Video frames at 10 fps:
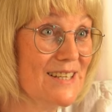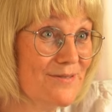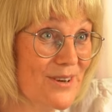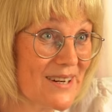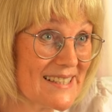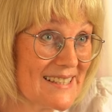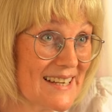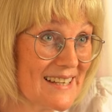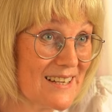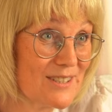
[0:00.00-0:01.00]
if you
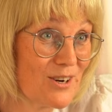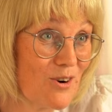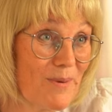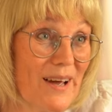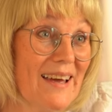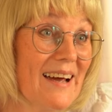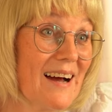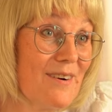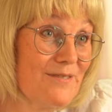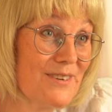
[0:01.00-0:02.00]
accidentally drop a
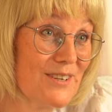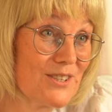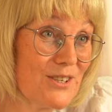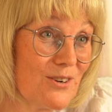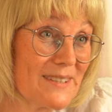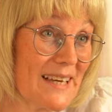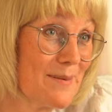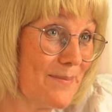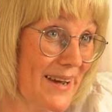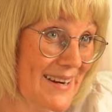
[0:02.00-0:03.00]
half-finished doll
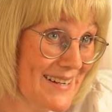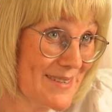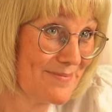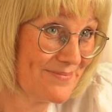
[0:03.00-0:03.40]
and panic,